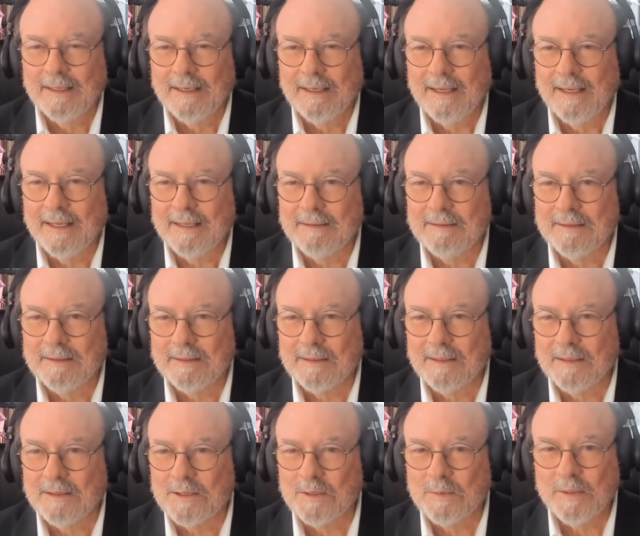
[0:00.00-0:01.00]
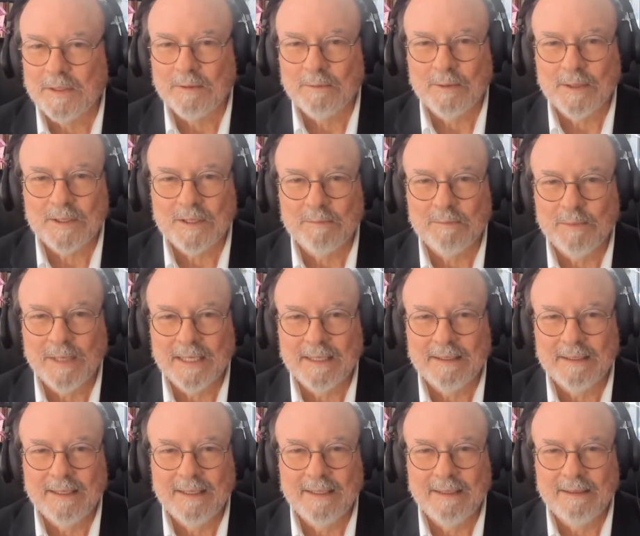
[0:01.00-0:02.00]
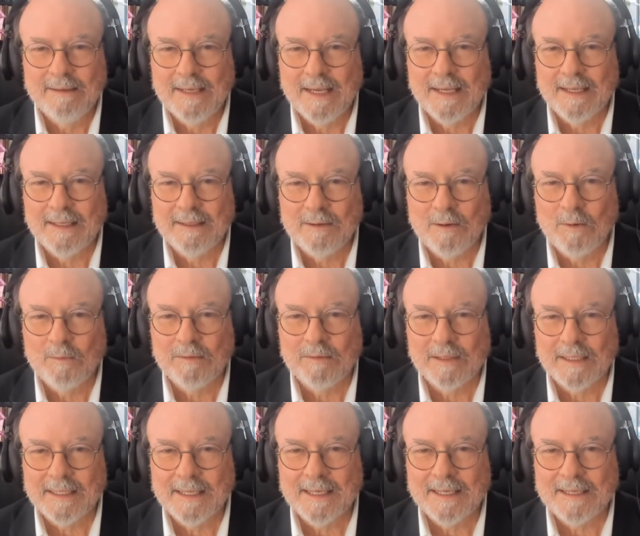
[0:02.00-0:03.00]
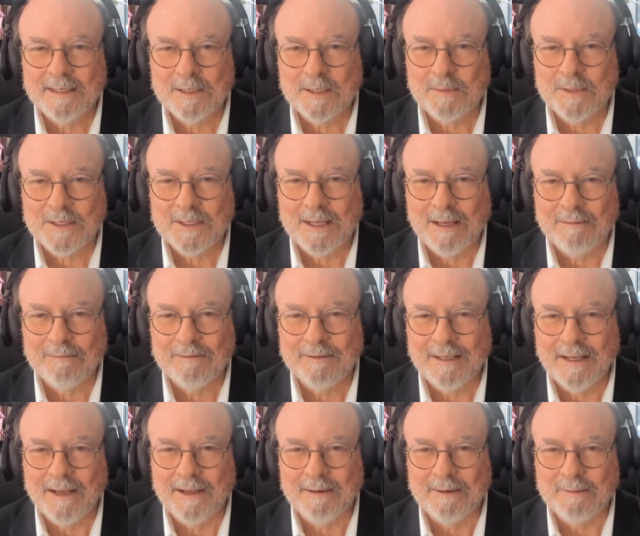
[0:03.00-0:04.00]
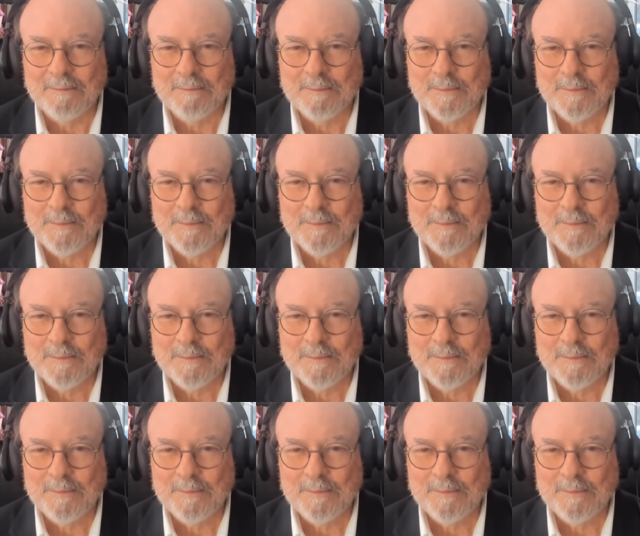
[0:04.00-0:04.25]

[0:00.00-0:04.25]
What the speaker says: and going to spend the rest of my day hopefully getting some stuff done.